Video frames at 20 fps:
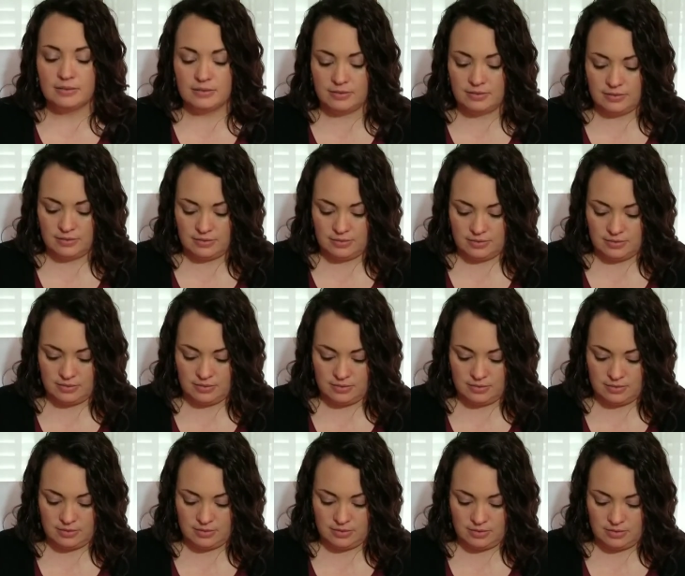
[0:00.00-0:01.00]

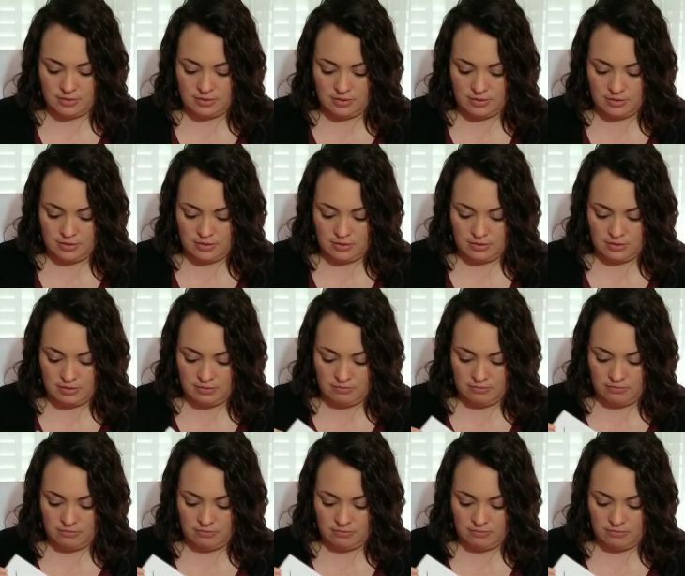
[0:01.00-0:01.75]
No one is speaking in this clip.